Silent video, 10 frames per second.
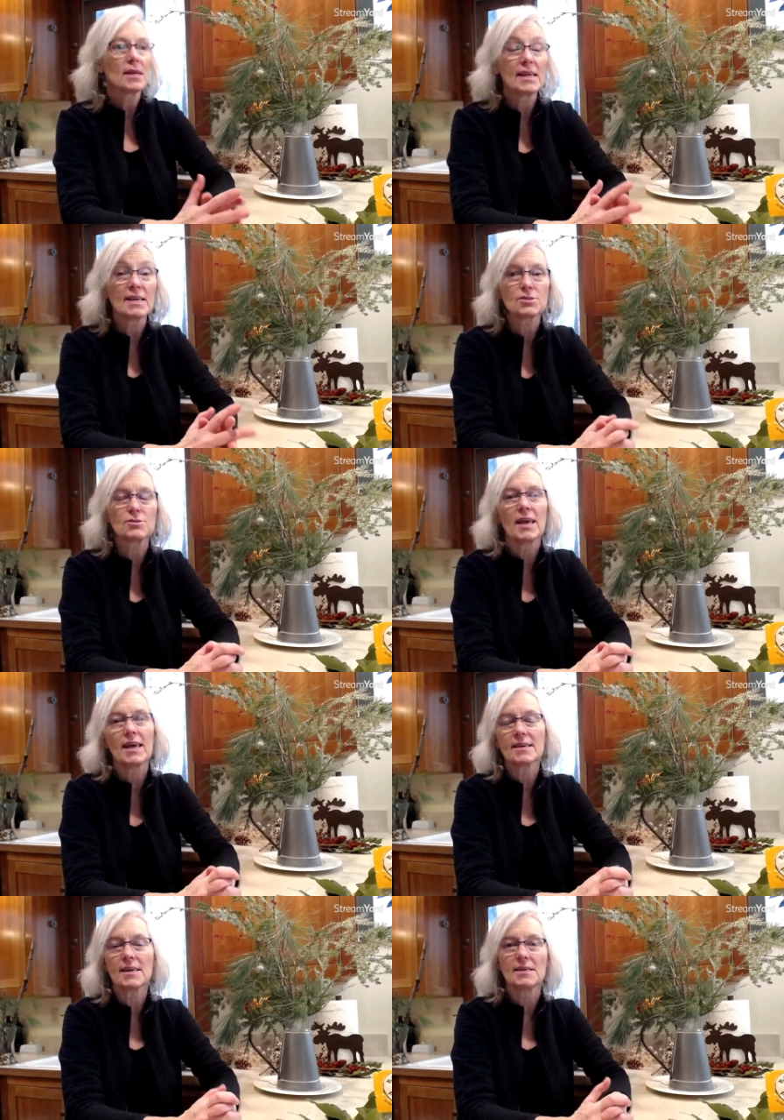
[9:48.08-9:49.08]

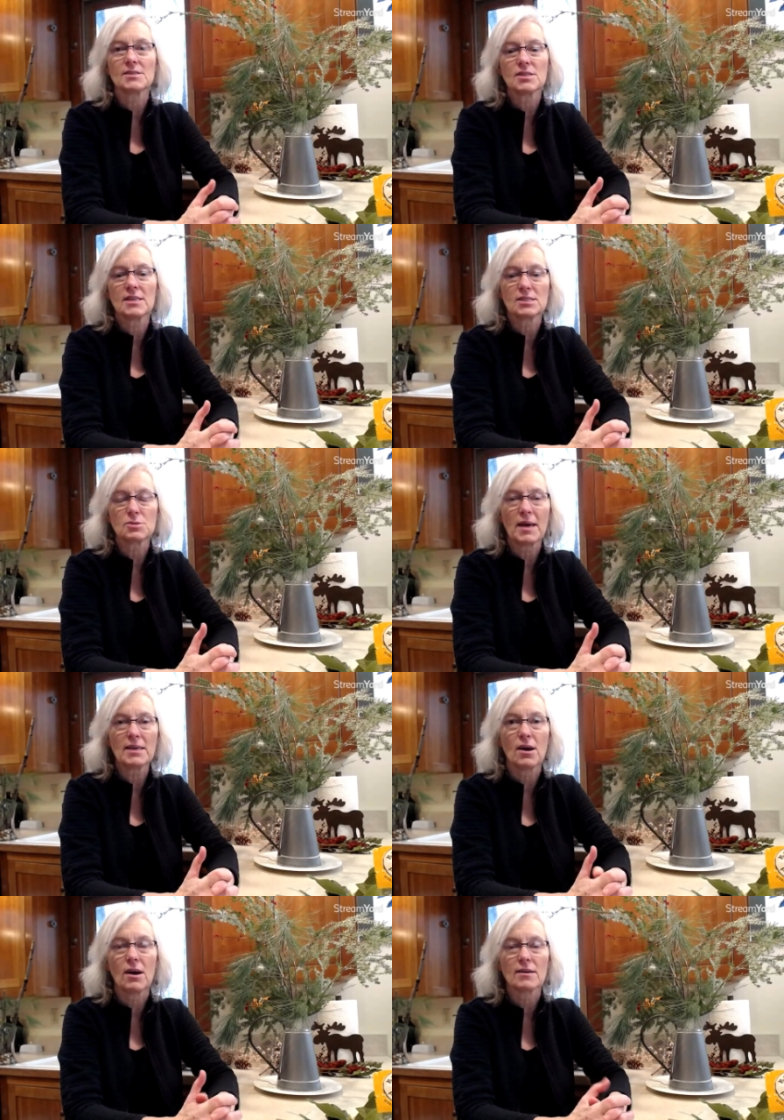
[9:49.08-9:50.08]
yesterday, again, into
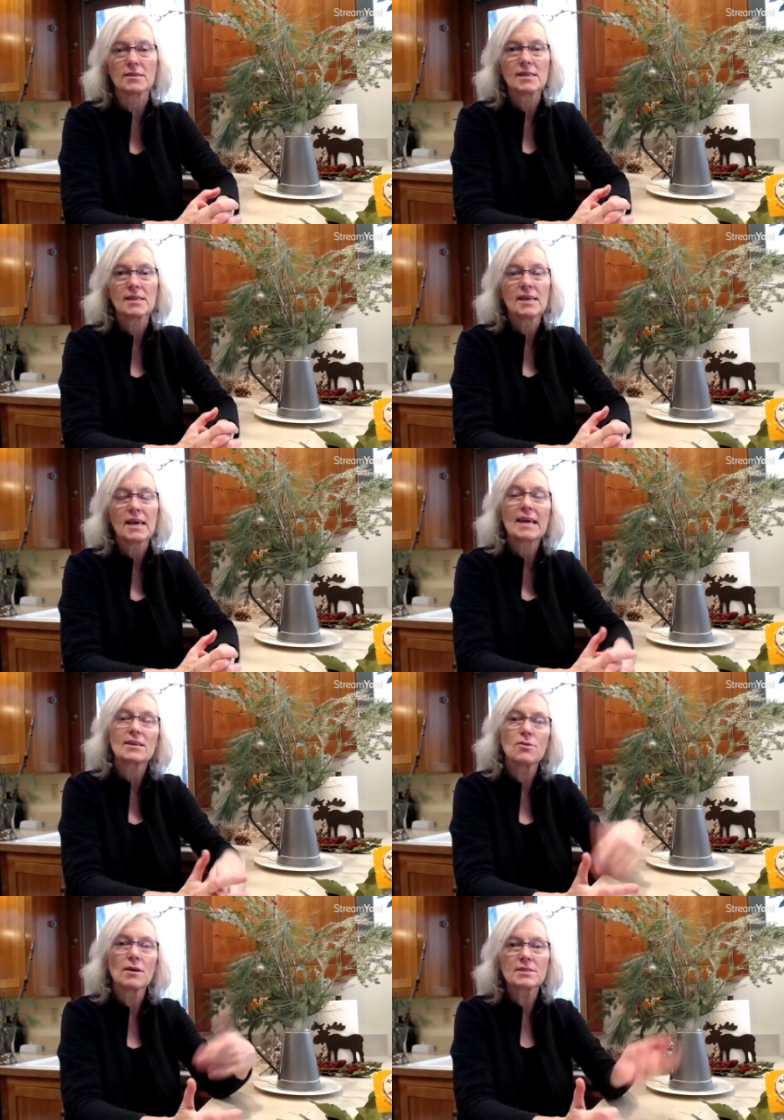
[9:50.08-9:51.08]
my yard,
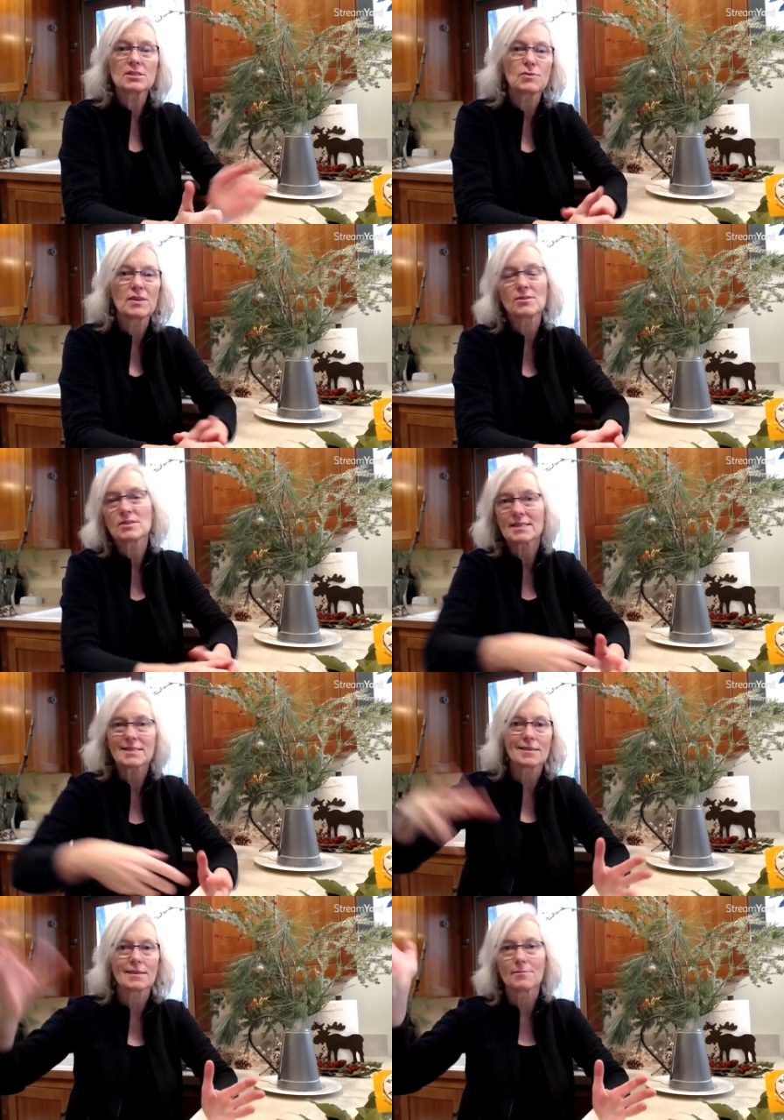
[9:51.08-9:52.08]
and across the street there's
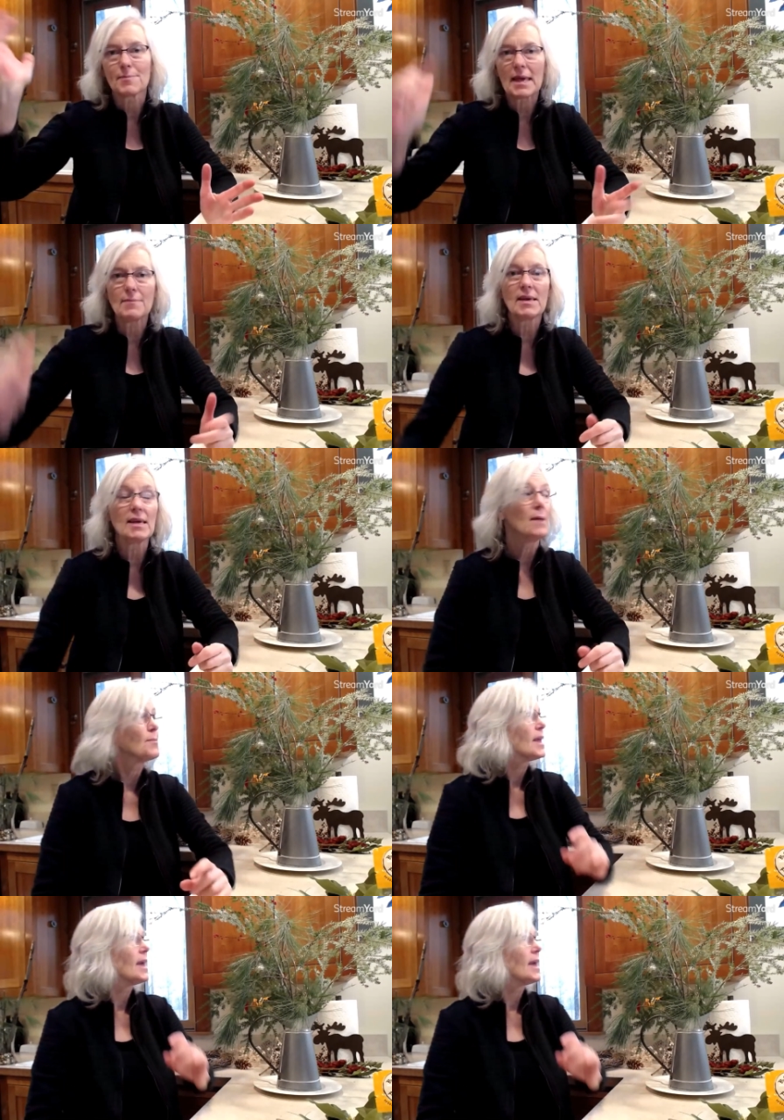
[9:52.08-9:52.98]
this little baby